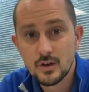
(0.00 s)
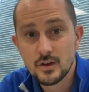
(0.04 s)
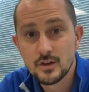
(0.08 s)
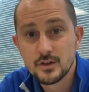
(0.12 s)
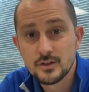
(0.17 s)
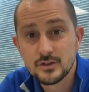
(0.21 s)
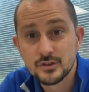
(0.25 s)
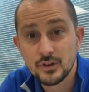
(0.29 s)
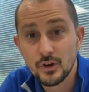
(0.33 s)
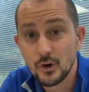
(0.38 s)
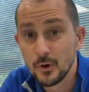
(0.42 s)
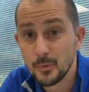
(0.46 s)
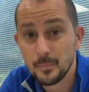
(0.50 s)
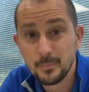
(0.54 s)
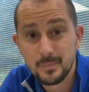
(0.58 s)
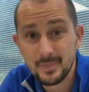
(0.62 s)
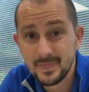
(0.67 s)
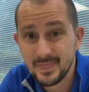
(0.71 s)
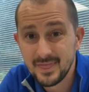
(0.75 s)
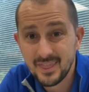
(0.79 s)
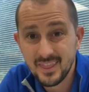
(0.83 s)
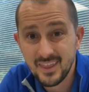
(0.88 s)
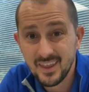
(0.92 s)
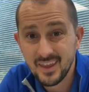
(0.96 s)
So
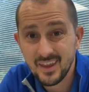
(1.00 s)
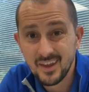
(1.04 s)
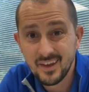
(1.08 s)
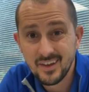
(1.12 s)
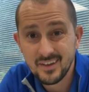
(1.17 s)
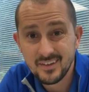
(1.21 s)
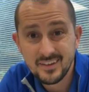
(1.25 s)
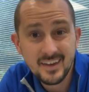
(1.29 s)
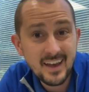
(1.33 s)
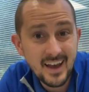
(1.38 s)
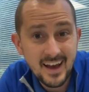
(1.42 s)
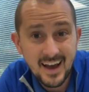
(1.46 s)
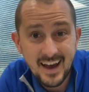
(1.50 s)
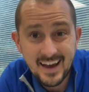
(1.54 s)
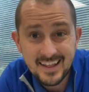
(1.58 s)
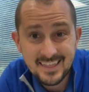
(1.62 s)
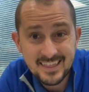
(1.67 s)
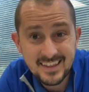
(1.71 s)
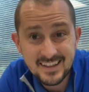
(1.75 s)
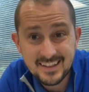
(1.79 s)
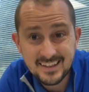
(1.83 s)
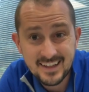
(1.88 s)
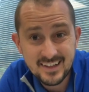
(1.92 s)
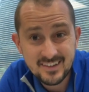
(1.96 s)
yeah, I
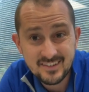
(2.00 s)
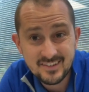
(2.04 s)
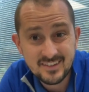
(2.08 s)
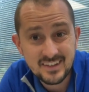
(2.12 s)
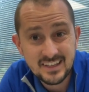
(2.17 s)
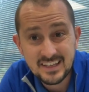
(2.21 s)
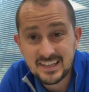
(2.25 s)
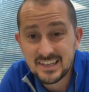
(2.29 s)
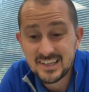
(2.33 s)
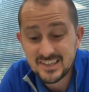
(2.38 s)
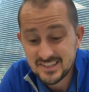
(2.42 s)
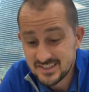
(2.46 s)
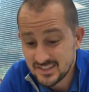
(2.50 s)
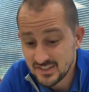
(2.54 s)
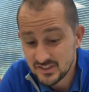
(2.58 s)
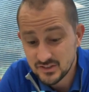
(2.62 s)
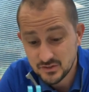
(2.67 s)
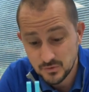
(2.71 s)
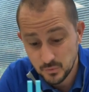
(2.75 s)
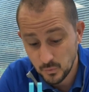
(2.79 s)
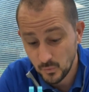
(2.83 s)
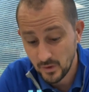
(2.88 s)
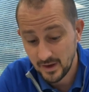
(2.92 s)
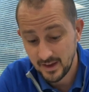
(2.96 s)
think that's the
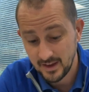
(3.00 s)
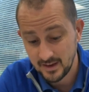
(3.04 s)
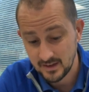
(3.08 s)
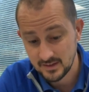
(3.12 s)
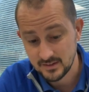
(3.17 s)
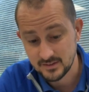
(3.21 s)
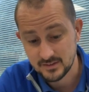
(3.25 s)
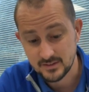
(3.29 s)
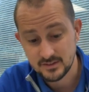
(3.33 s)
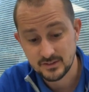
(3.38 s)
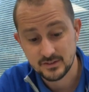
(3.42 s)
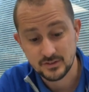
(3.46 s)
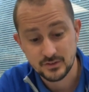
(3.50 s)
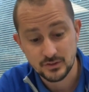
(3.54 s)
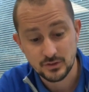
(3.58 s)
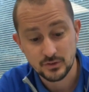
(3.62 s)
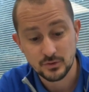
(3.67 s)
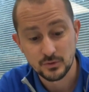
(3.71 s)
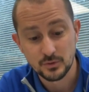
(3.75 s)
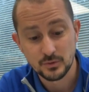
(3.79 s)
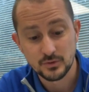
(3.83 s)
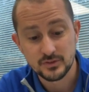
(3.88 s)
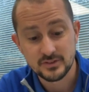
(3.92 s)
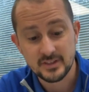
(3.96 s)
easiest way
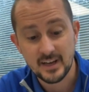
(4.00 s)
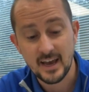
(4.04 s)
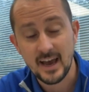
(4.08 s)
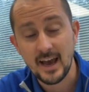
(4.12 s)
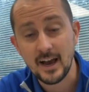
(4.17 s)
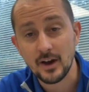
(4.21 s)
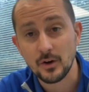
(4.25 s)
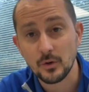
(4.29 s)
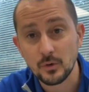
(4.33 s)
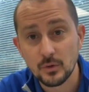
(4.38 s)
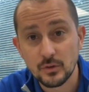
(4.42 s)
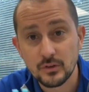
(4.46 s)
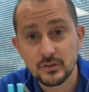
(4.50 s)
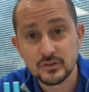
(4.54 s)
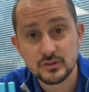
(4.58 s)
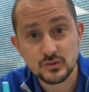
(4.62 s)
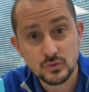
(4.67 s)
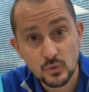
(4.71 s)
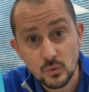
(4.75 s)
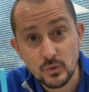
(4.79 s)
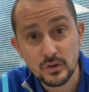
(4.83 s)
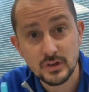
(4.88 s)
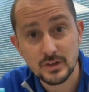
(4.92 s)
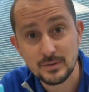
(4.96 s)
to tackle the
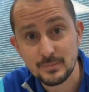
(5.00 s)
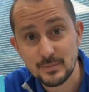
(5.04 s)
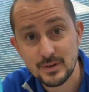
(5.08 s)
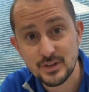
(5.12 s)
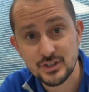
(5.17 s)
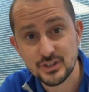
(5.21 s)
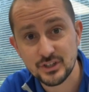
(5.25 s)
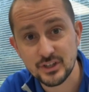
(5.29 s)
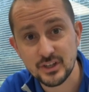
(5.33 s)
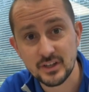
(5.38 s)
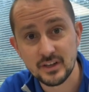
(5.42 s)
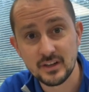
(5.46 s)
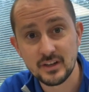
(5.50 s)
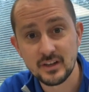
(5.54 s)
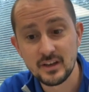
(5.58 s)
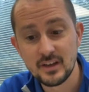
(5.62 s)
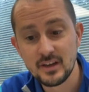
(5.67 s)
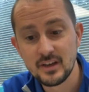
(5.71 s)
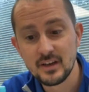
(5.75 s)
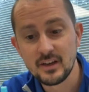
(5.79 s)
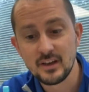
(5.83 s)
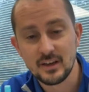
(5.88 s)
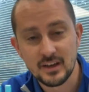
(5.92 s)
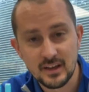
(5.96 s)
sorting mission
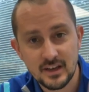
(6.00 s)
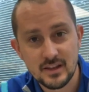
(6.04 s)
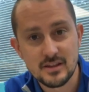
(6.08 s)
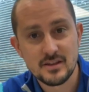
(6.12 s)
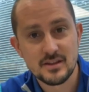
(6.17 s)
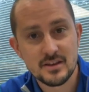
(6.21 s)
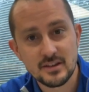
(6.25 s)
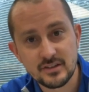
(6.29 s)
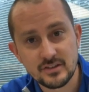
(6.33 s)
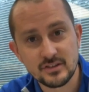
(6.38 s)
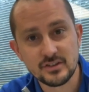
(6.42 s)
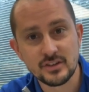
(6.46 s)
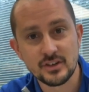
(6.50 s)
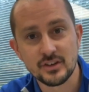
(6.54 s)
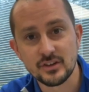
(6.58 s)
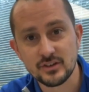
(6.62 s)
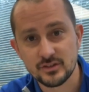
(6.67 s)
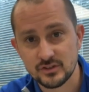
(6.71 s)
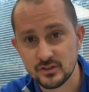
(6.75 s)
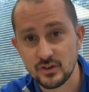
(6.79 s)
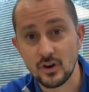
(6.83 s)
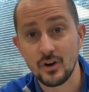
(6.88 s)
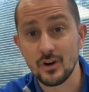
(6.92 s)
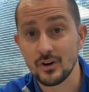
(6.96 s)
in this
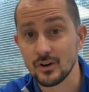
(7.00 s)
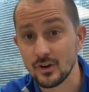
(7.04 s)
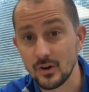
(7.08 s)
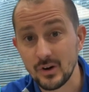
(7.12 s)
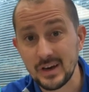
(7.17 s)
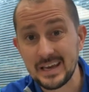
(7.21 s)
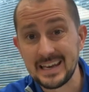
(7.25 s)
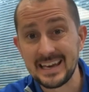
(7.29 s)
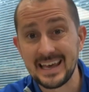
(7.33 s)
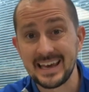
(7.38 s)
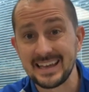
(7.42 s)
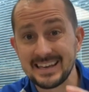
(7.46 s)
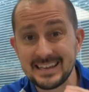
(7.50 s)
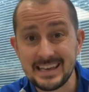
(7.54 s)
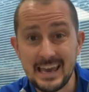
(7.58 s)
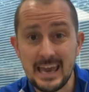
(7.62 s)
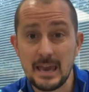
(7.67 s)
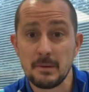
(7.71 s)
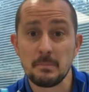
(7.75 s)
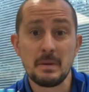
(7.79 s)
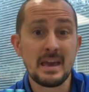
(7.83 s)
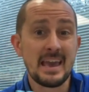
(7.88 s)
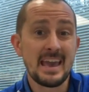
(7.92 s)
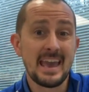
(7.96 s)
year's Cargo Connect
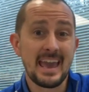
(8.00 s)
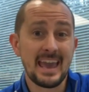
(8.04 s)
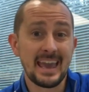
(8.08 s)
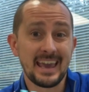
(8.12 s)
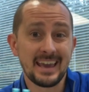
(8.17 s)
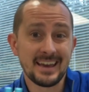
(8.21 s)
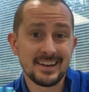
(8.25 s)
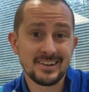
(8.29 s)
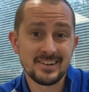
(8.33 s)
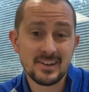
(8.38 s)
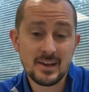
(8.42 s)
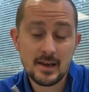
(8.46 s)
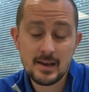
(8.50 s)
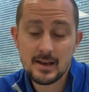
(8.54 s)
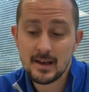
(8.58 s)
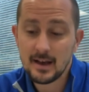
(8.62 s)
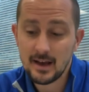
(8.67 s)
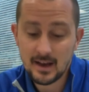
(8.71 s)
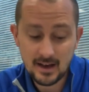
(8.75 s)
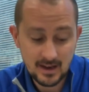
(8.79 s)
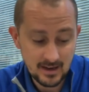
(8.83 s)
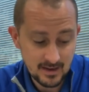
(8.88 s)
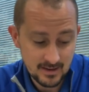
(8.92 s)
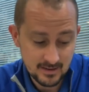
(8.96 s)
game. And
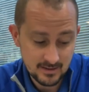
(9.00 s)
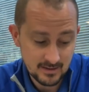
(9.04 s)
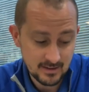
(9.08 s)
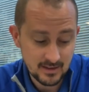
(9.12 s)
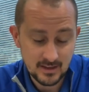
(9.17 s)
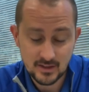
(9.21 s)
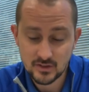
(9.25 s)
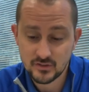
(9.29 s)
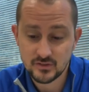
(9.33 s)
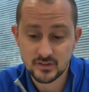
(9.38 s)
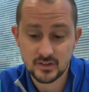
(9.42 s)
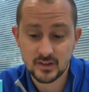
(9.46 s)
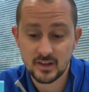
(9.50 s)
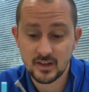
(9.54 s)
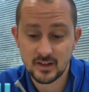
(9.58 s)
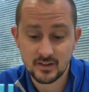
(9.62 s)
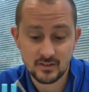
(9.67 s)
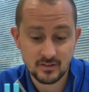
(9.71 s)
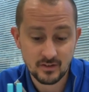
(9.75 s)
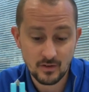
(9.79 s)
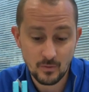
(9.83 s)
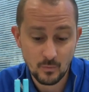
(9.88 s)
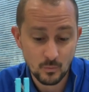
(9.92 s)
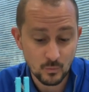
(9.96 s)

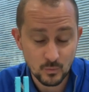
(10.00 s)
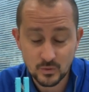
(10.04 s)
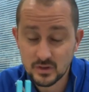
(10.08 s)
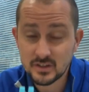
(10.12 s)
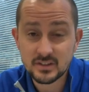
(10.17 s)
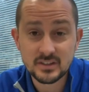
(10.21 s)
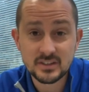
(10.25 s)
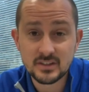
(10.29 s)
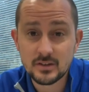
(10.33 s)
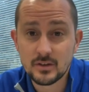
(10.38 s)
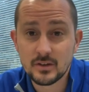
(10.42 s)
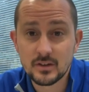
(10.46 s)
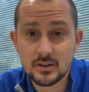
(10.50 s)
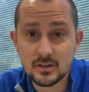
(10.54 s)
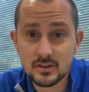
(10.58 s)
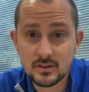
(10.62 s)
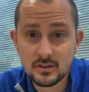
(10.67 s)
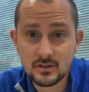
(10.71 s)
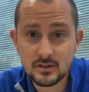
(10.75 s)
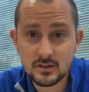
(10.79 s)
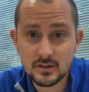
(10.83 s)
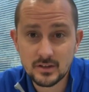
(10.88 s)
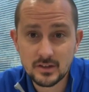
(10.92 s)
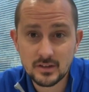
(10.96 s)
it's really
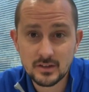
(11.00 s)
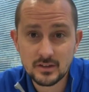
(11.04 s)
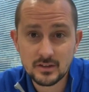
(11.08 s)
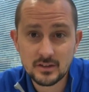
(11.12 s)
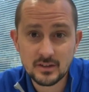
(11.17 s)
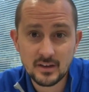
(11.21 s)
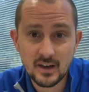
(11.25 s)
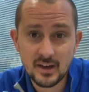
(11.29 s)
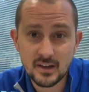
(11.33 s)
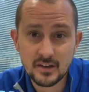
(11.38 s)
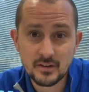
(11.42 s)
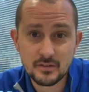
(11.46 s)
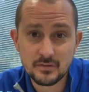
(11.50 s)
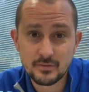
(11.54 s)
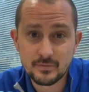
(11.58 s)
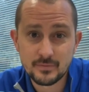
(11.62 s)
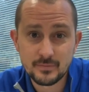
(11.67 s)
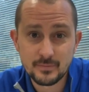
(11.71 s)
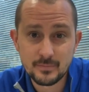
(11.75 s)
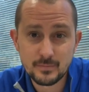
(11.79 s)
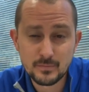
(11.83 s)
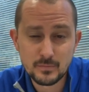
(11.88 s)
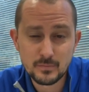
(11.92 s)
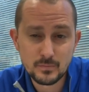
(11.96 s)
kind of
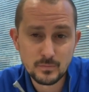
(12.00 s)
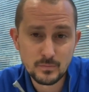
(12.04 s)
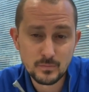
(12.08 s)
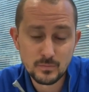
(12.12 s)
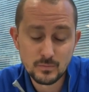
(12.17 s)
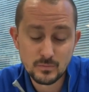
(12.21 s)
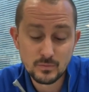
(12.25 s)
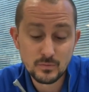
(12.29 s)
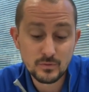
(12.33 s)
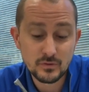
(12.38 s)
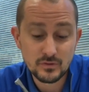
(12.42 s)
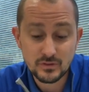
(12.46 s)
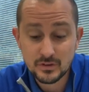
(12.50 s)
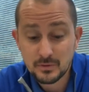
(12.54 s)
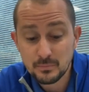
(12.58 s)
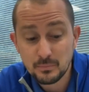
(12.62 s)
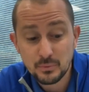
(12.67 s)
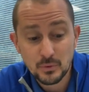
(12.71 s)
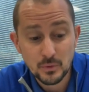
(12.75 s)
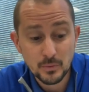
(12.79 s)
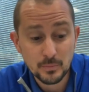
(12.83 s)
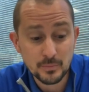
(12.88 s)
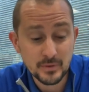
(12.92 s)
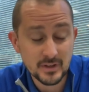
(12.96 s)

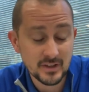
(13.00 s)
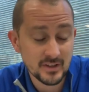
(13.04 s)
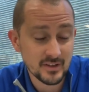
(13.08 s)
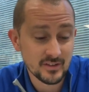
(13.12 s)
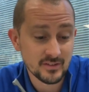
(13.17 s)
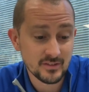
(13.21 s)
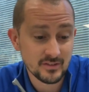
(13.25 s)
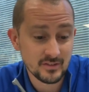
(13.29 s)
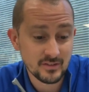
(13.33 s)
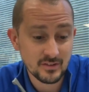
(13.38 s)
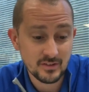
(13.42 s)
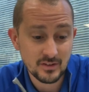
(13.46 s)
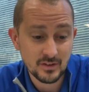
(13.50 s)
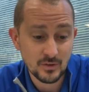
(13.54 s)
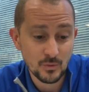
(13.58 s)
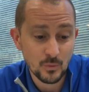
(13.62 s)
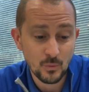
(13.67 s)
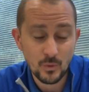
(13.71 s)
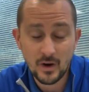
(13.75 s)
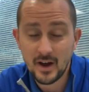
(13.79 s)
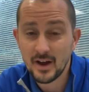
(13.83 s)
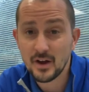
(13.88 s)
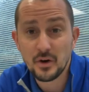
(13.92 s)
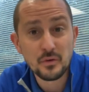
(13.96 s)
simple because, you know,
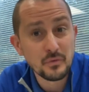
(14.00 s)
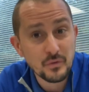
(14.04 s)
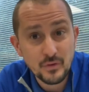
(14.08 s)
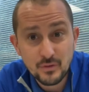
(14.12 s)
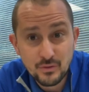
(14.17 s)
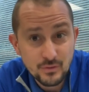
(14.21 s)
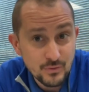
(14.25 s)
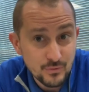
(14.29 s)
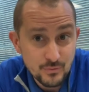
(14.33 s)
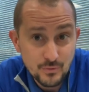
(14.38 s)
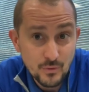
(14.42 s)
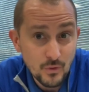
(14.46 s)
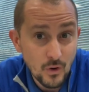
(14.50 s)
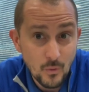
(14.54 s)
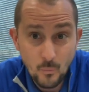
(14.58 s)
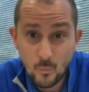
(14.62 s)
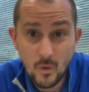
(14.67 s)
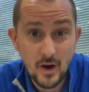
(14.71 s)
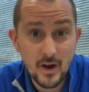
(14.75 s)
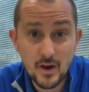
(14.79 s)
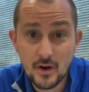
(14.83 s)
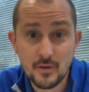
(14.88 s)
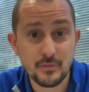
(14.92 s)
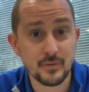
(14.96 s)
why
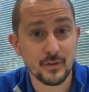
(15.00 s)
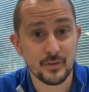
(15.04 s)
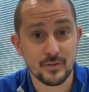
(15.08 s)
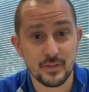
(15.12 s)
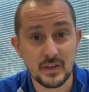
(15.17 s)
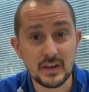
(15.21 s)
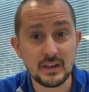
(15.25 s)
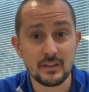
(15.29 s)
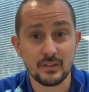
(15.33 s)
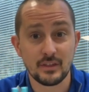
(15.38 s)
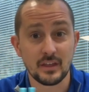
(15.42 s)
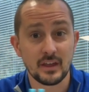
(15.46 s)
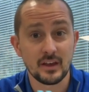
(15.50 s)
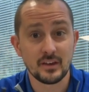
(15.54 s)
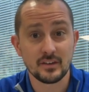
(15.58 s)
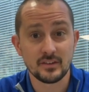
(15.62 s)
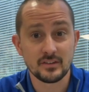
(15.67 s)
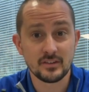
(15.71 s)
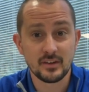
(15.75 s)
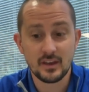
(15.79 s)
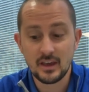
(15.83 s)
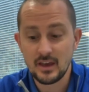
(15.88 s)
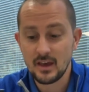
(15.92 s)
overthink things?